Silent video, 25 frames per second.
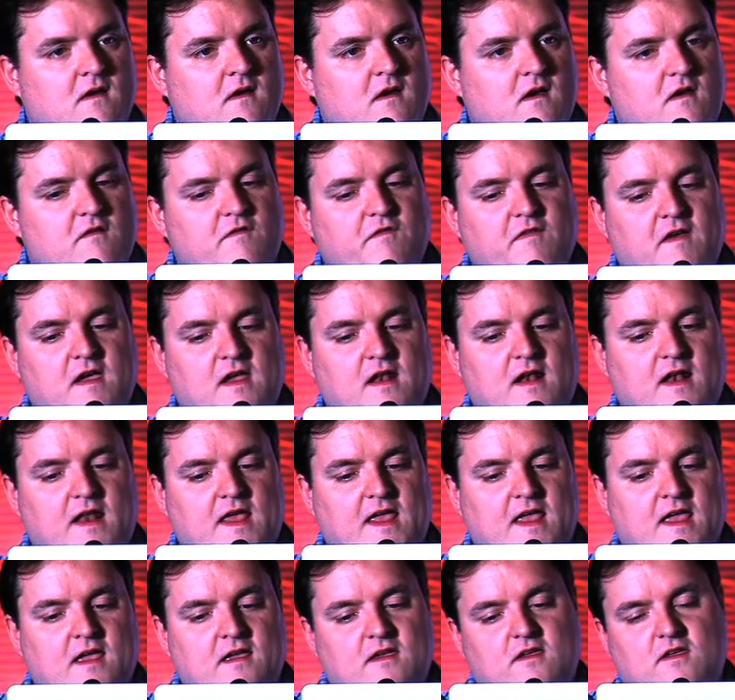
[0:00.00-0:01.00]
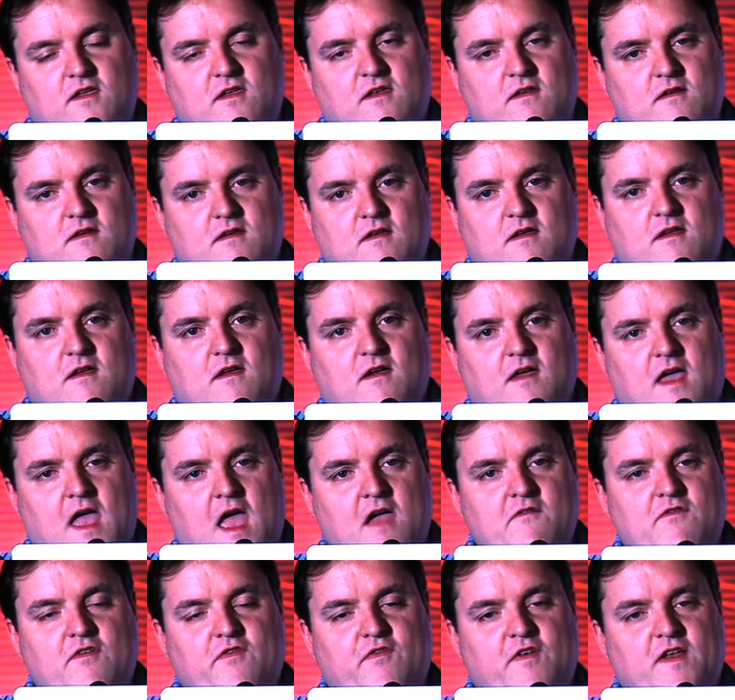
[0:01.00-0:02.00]
And finally,
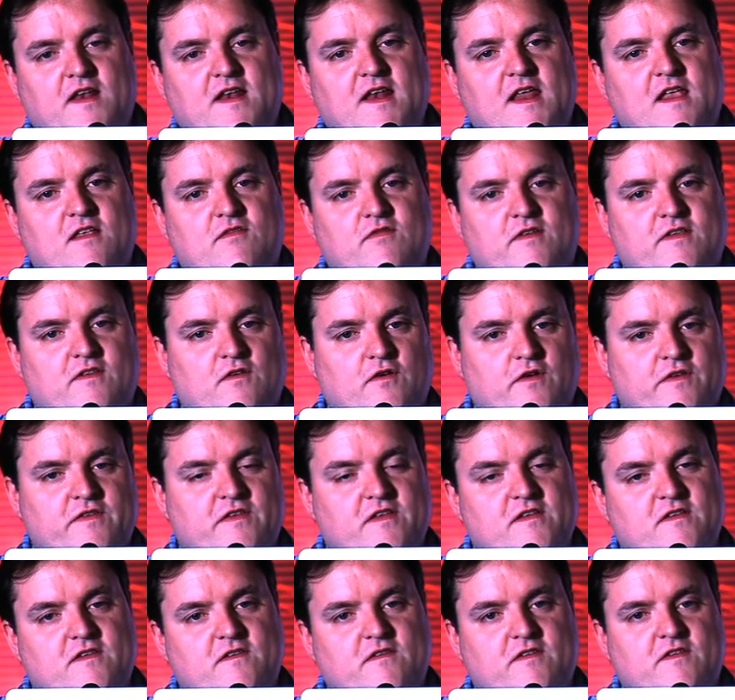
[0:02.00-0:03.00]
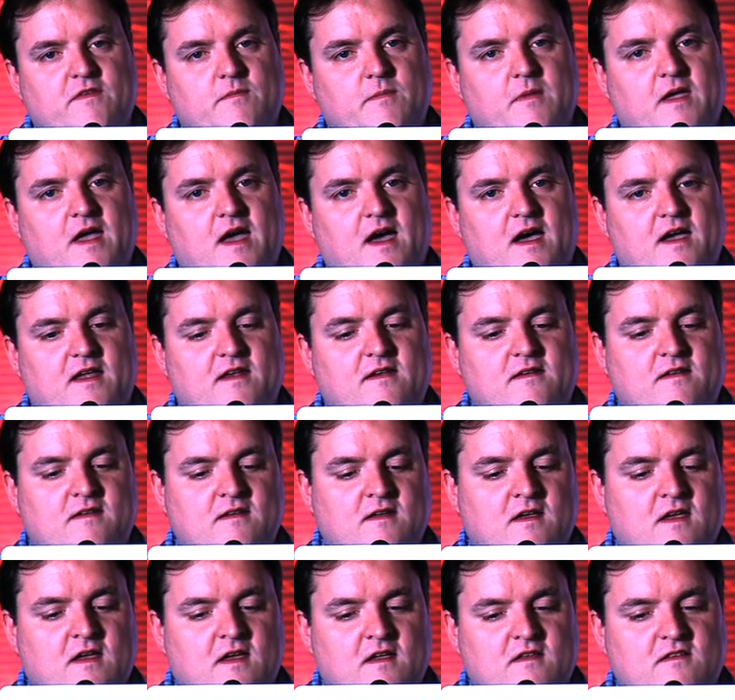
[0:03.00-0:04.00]
everything needs resources of some kind,
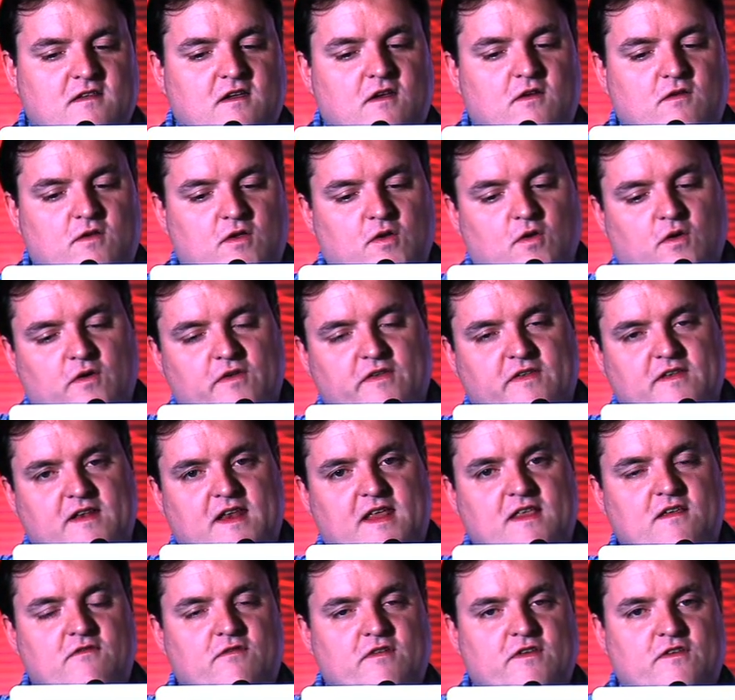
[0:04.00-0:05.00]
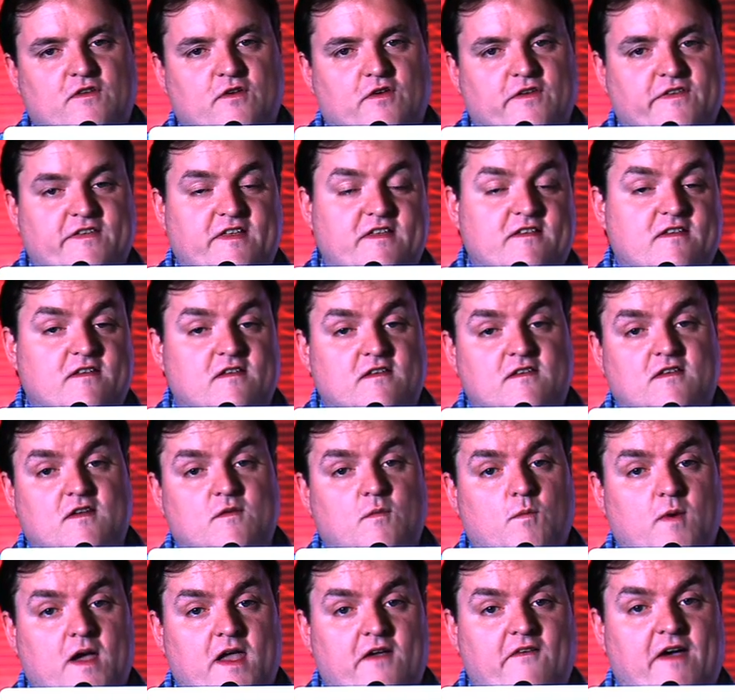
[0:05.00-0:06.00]
so you also need the resources and
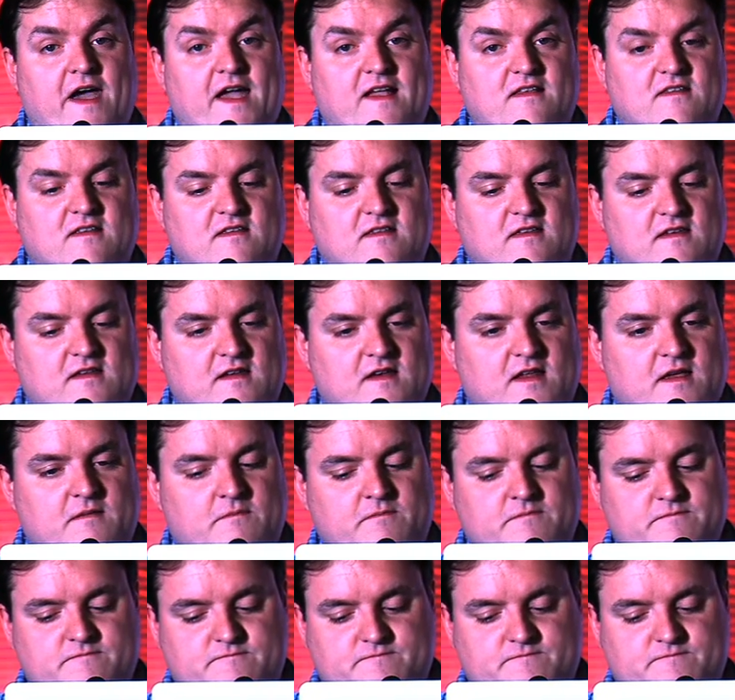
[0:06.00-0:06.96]
some way of accessing them.